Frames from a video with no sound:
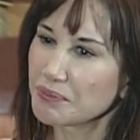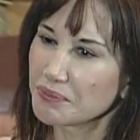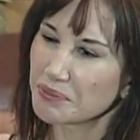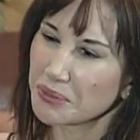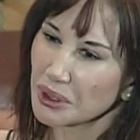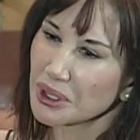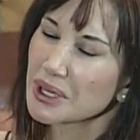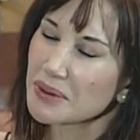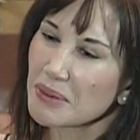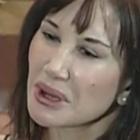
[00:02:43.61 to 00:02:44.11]

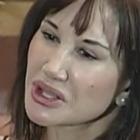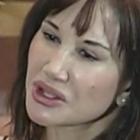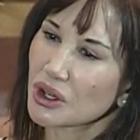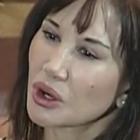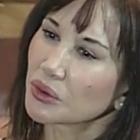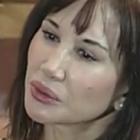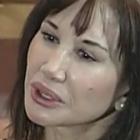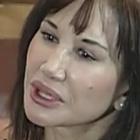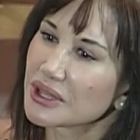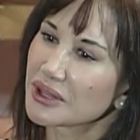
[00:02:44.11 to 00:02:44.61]
pretty much
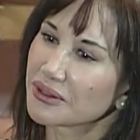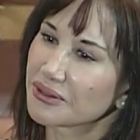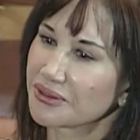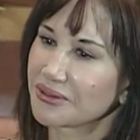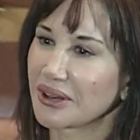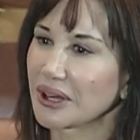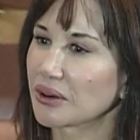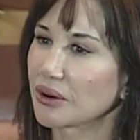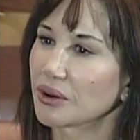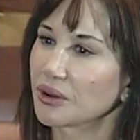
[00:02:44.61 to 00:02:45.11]
only the
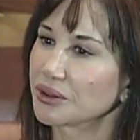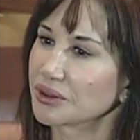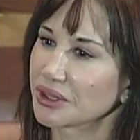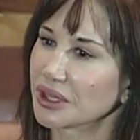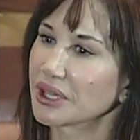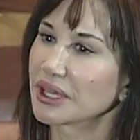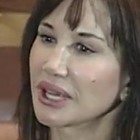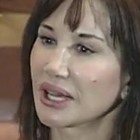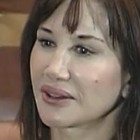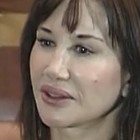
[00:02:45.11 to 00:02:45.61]
pharaohs
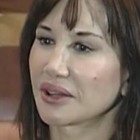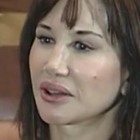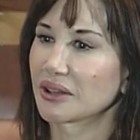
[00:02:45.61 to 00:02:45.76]
can get there